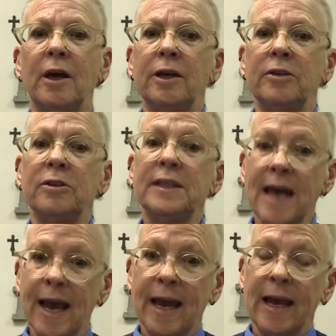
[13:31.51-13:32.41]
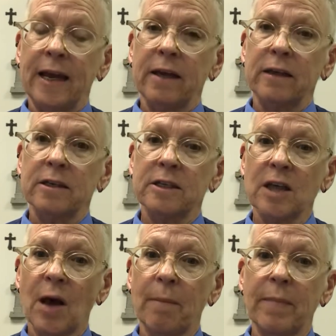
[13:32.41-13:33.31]
Today,
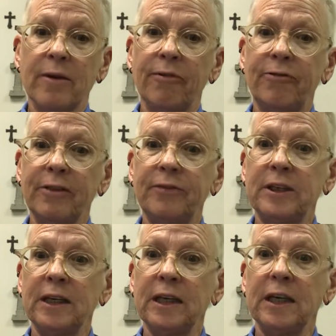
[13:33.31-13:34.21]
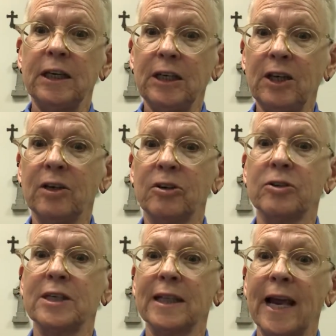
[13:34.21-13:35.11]
some 50
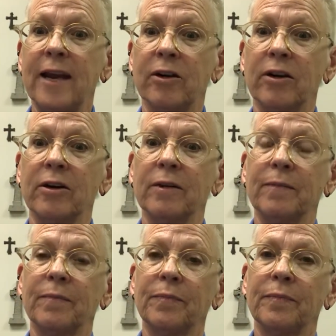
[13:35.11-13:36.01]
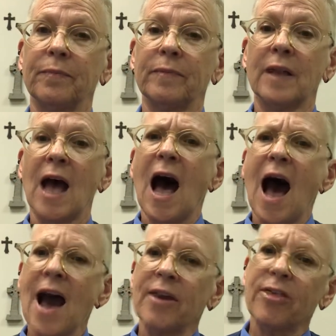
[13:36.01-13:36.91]
years later,
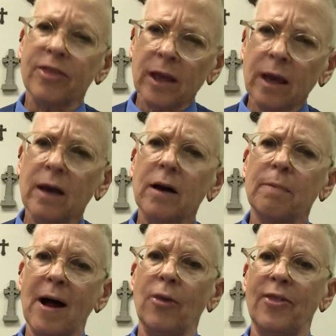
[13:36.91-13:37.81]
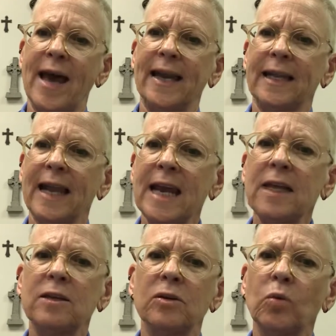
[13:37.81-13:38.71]
I think about that
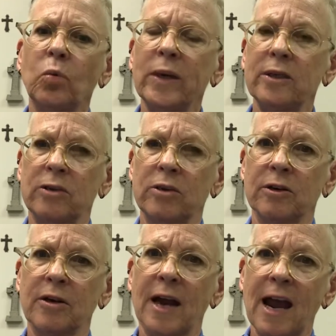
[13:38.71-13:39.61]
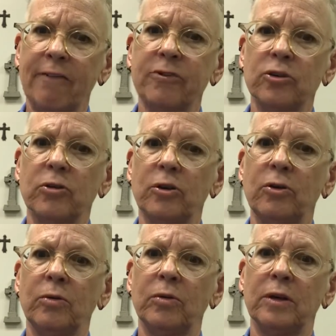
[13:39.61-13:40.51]
late winter
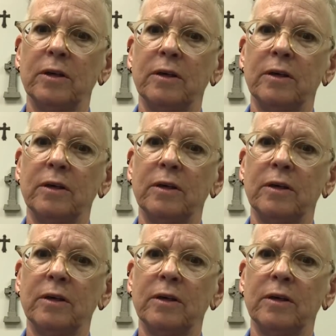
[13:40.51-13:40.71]
afternoon